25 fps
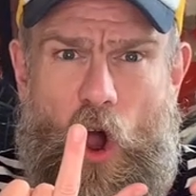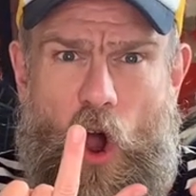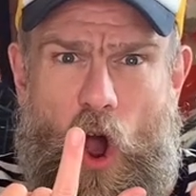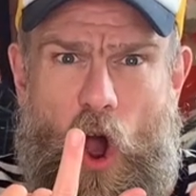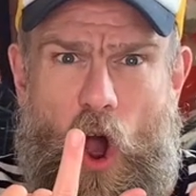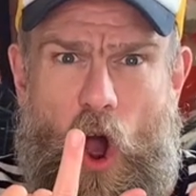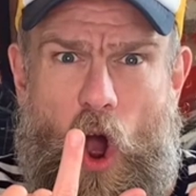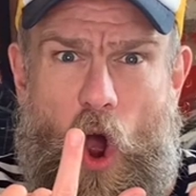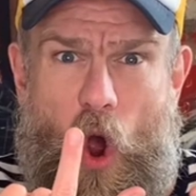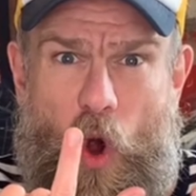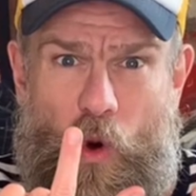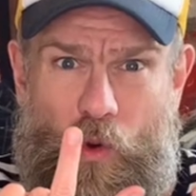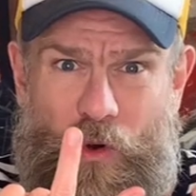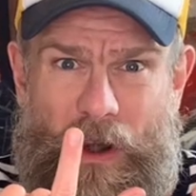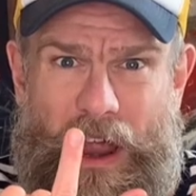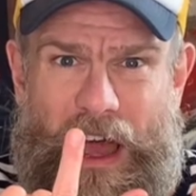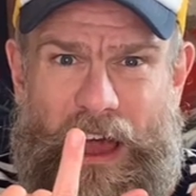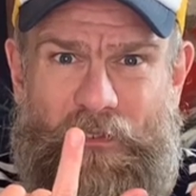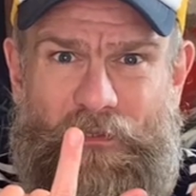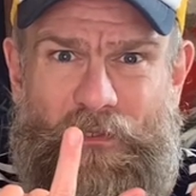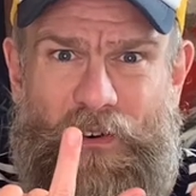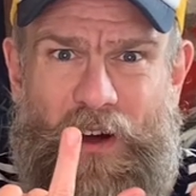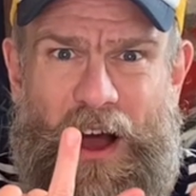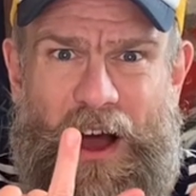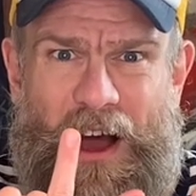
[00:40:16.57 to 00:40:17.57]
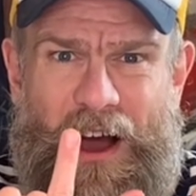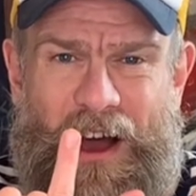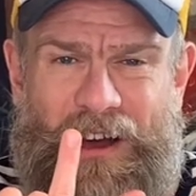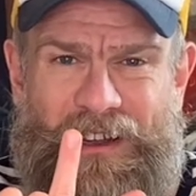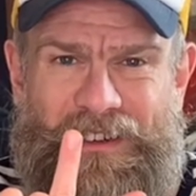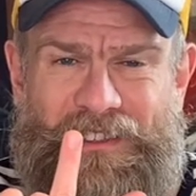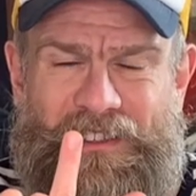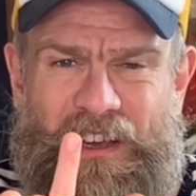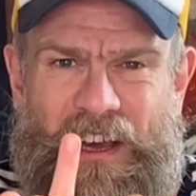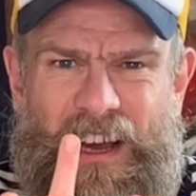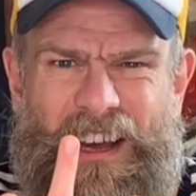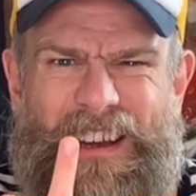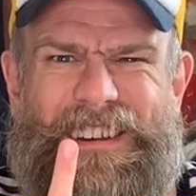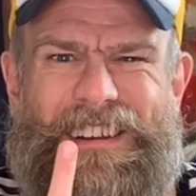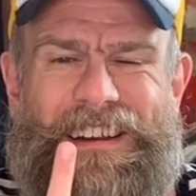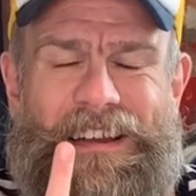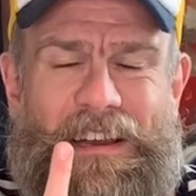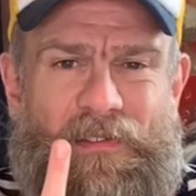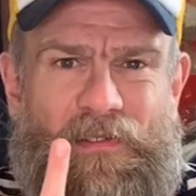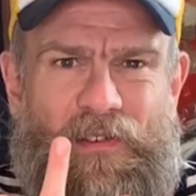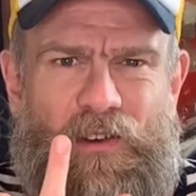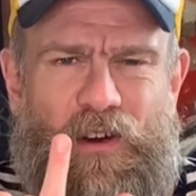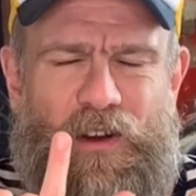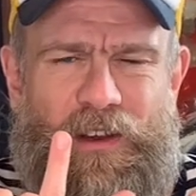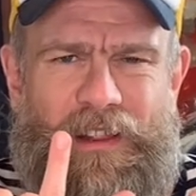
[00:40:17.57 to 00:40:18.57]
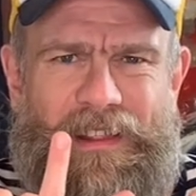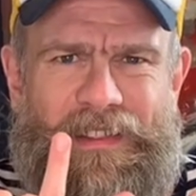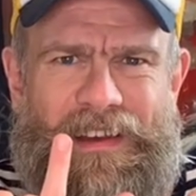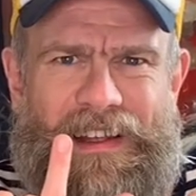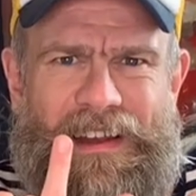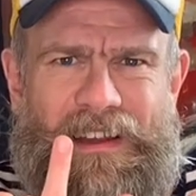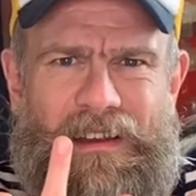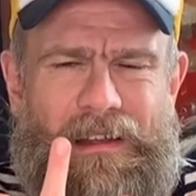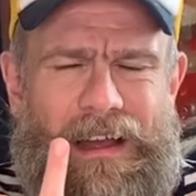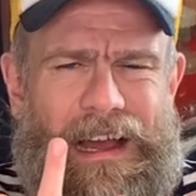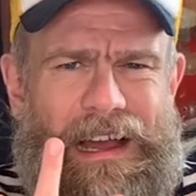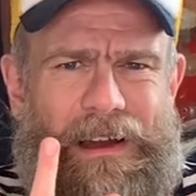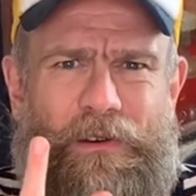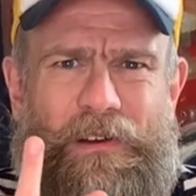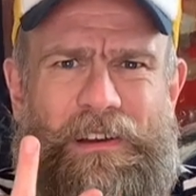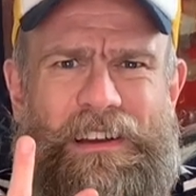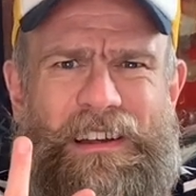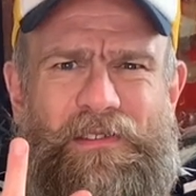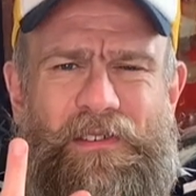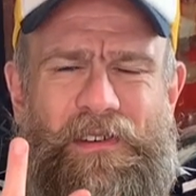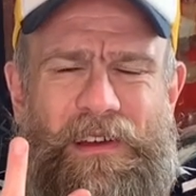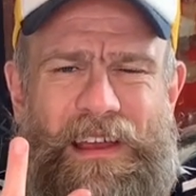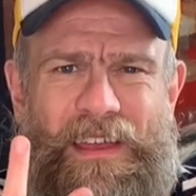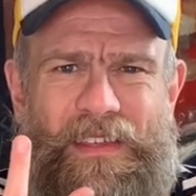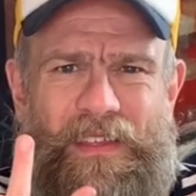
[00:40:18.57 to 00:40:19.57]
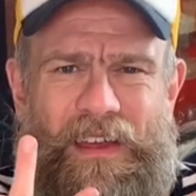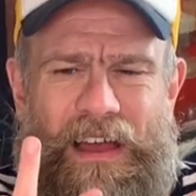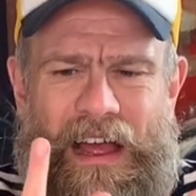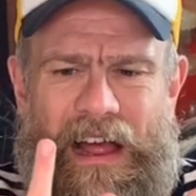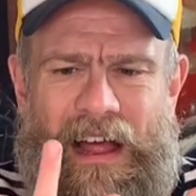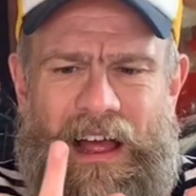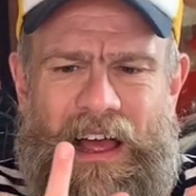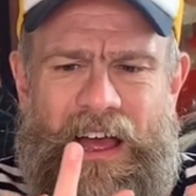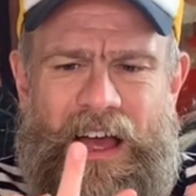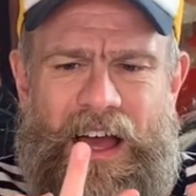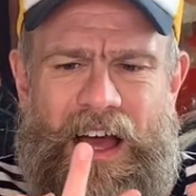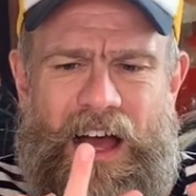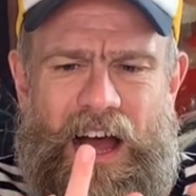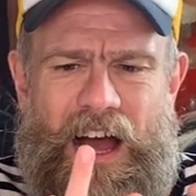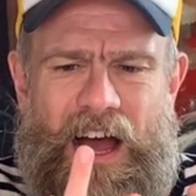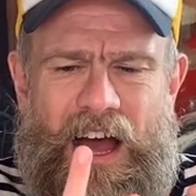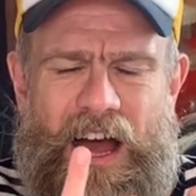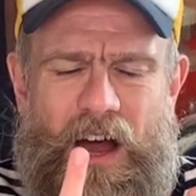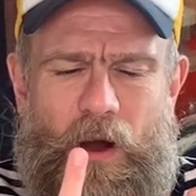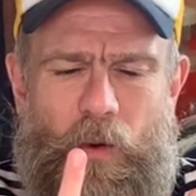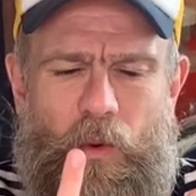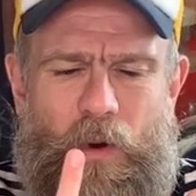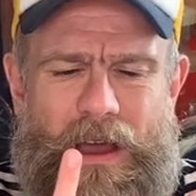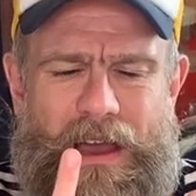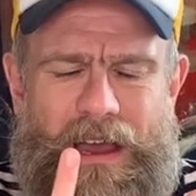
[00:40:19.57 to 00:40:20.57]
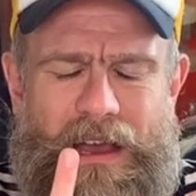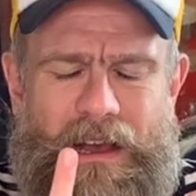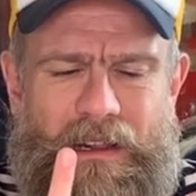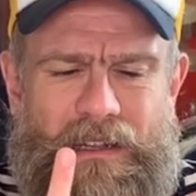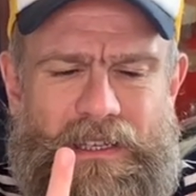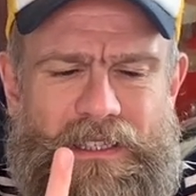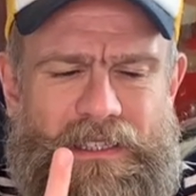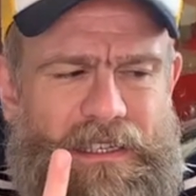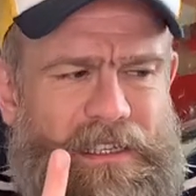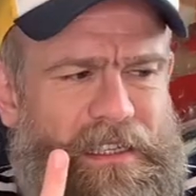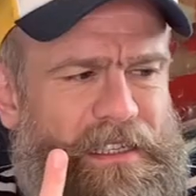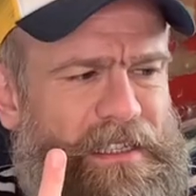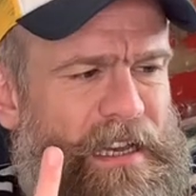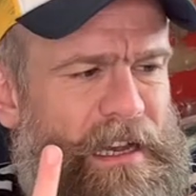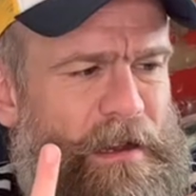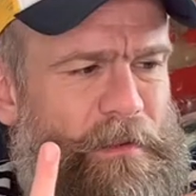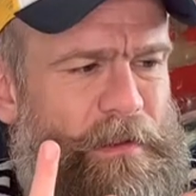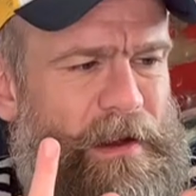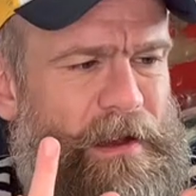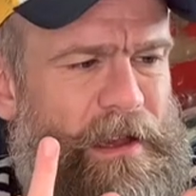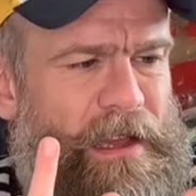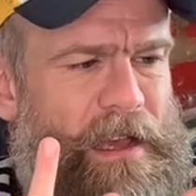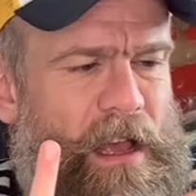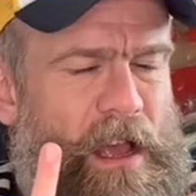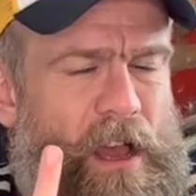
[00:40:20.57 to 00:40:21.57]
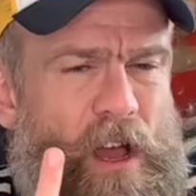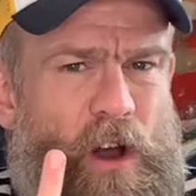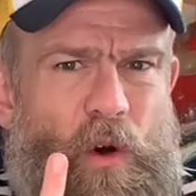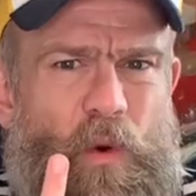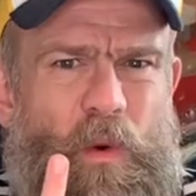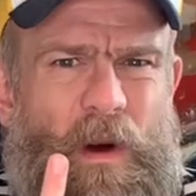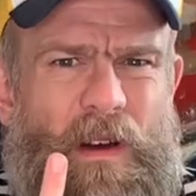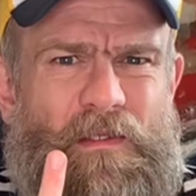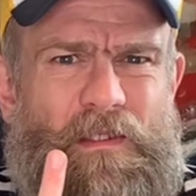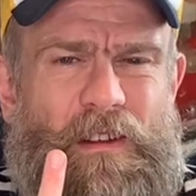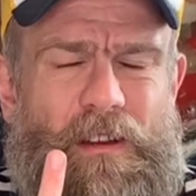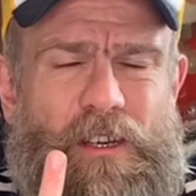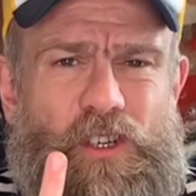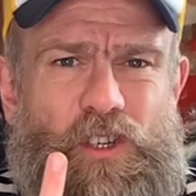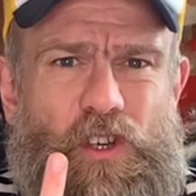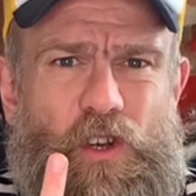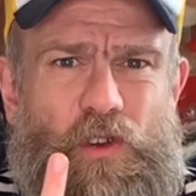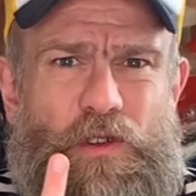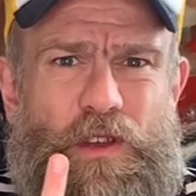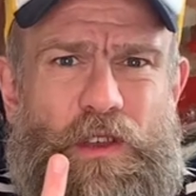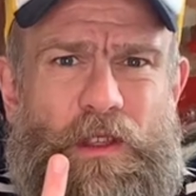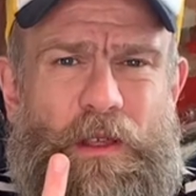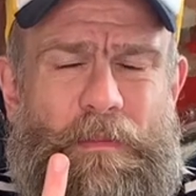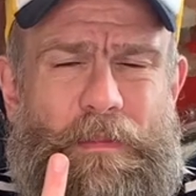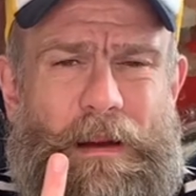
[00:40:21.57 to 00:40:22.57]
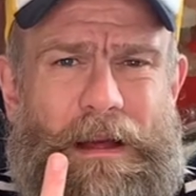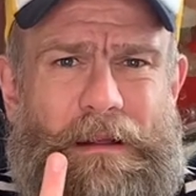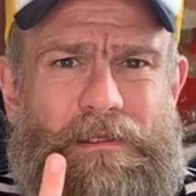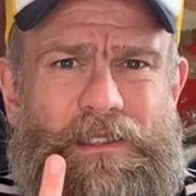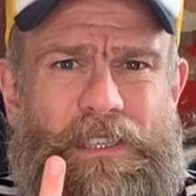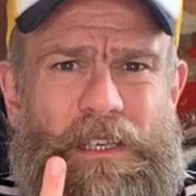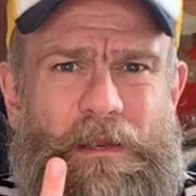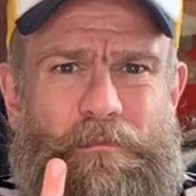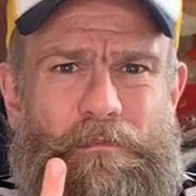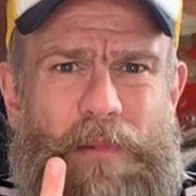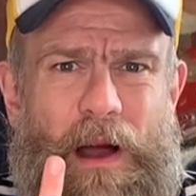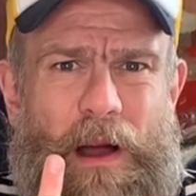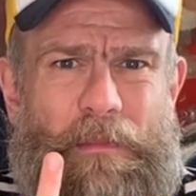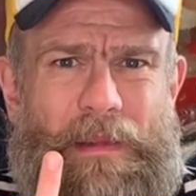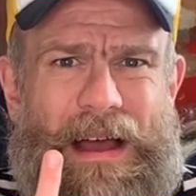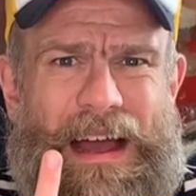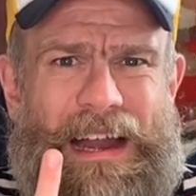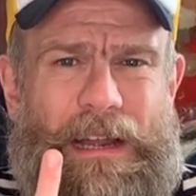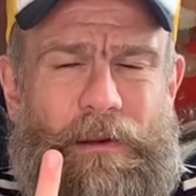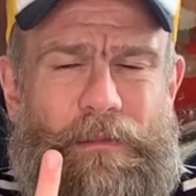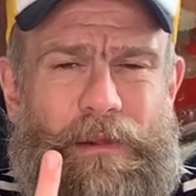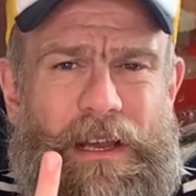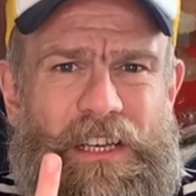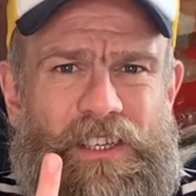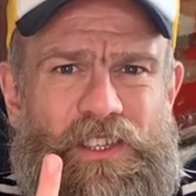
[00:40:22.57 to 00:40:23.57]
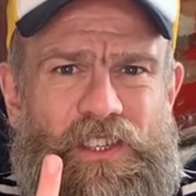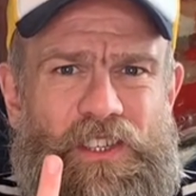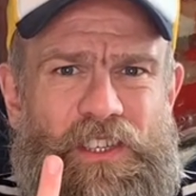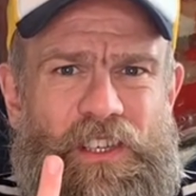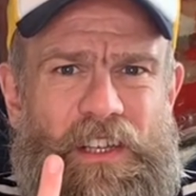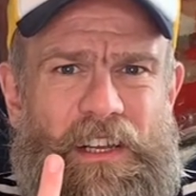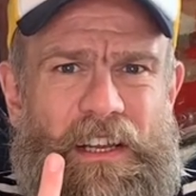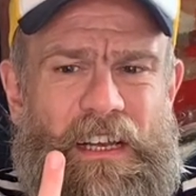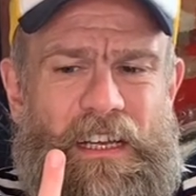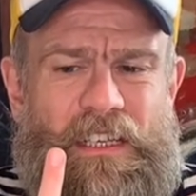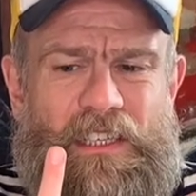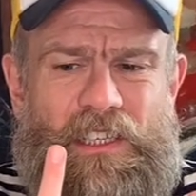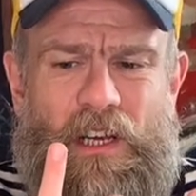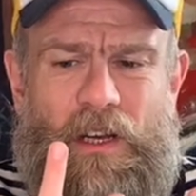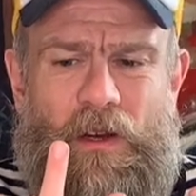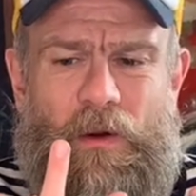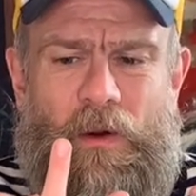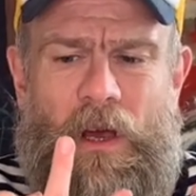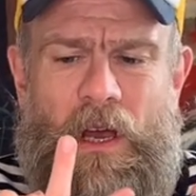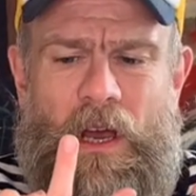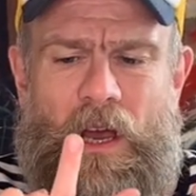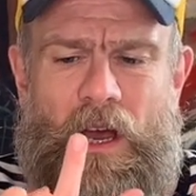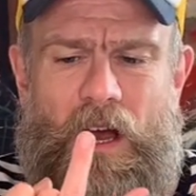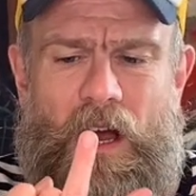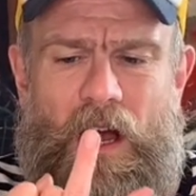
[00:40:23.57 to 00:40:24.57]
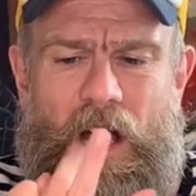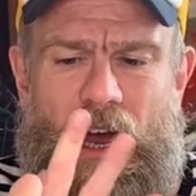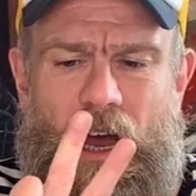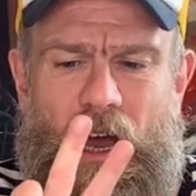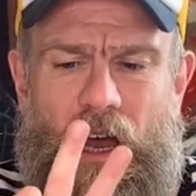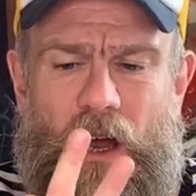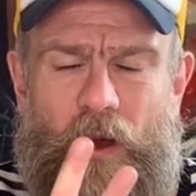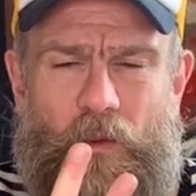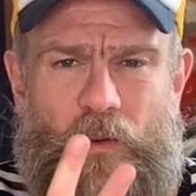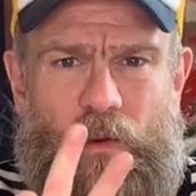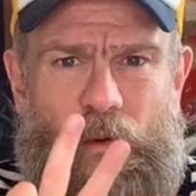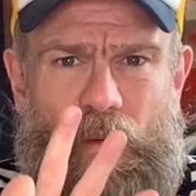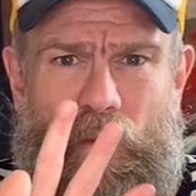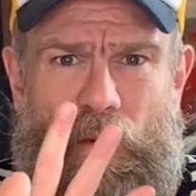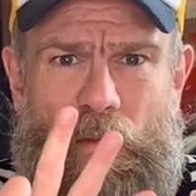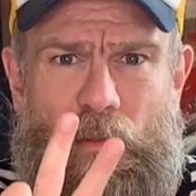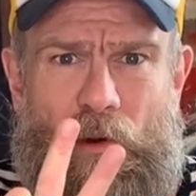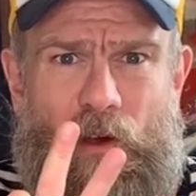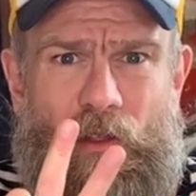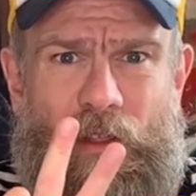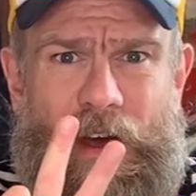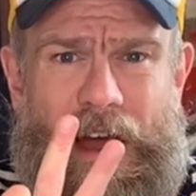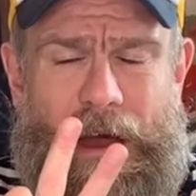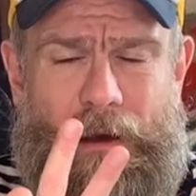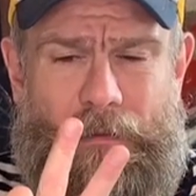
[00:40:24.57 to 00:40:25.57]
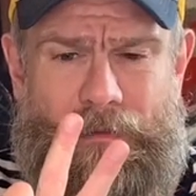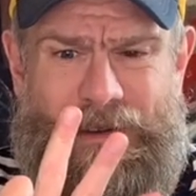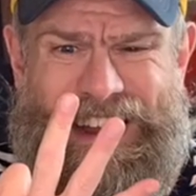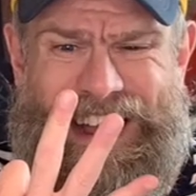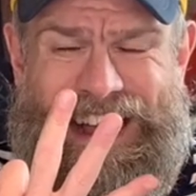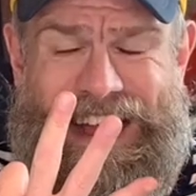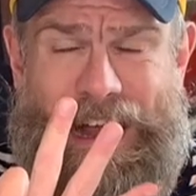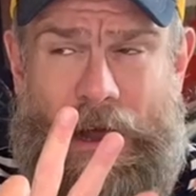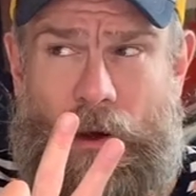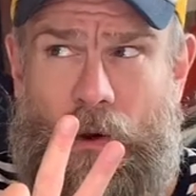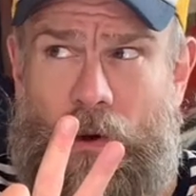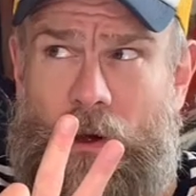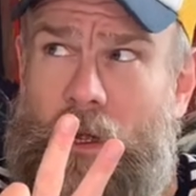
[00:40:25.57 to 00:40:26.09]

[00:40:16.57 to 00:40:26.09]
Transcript: Olaf Art. I nearly forgot it then. How can I forget that? Uh, what else? Is that about it? Oh, I've not shown you the bouncing bum animation today, so uh, we'll put that now.